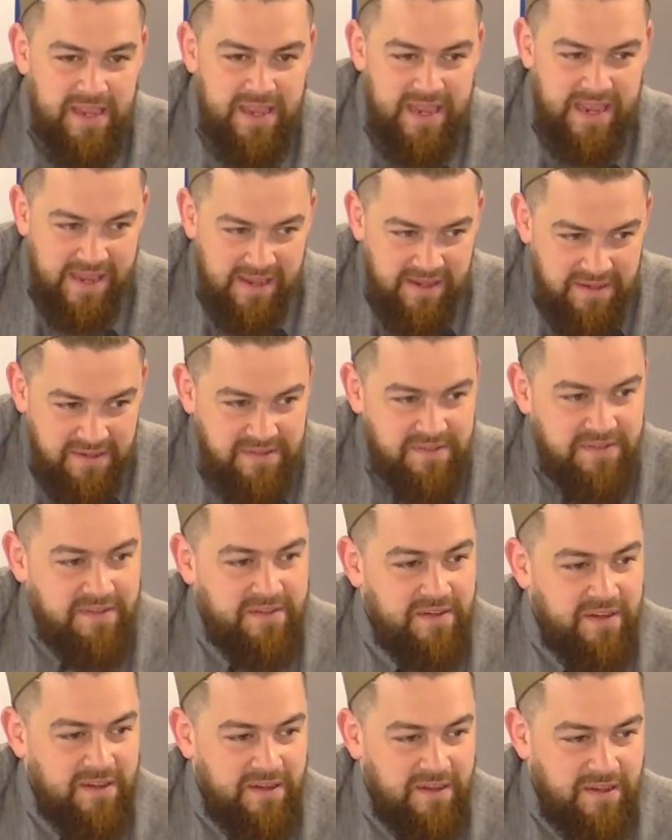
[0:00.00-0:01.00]

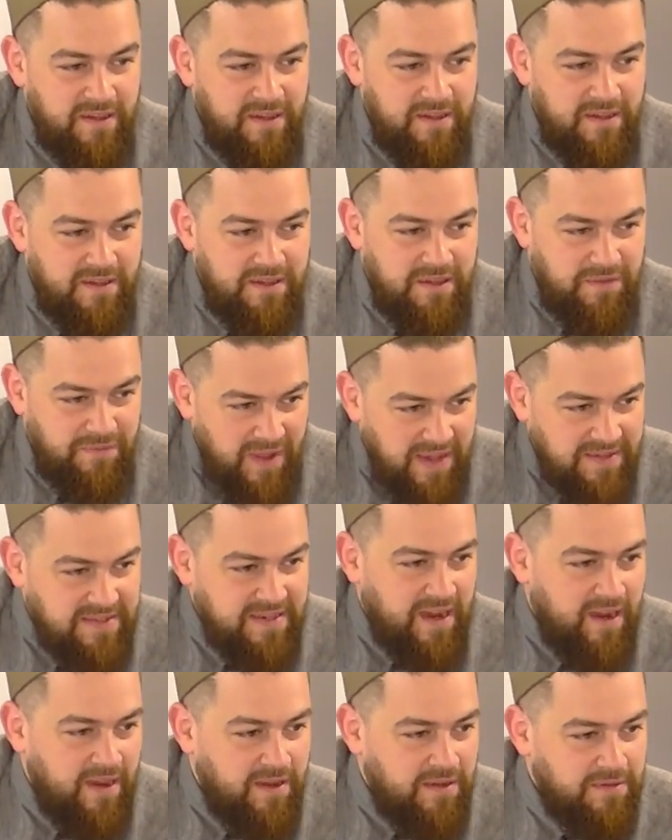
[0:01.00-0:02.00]
is the
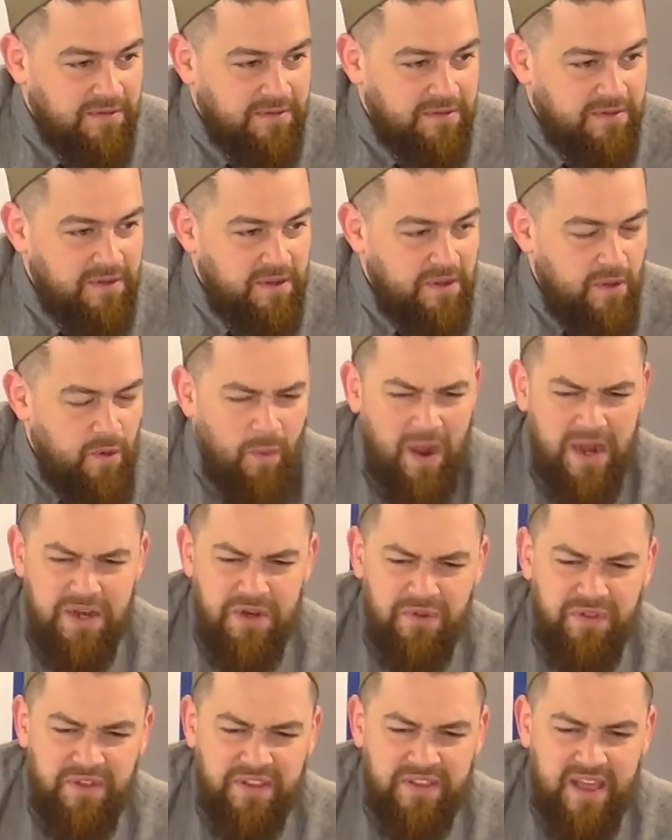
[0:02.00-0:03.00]
Fatiha. Why
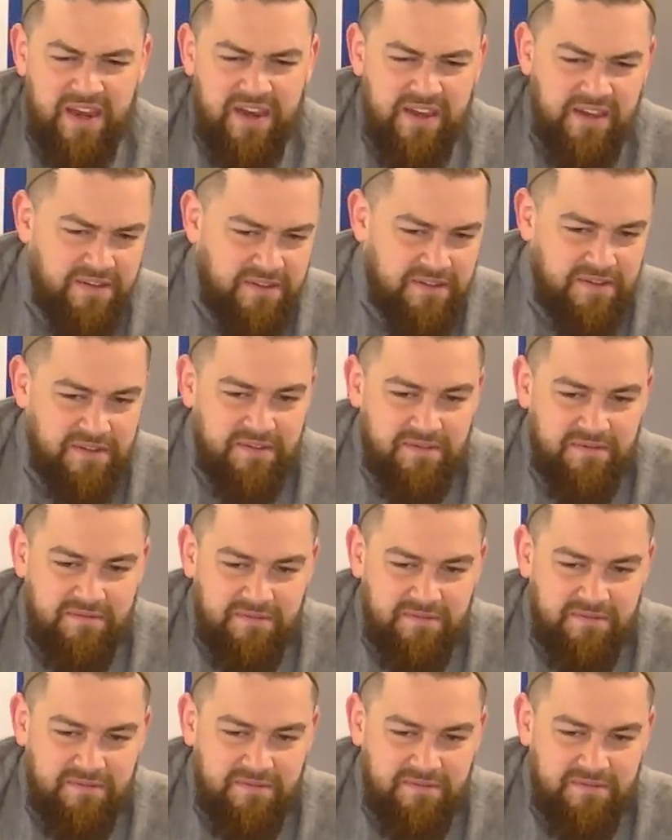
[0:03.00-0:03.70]
do you think that is?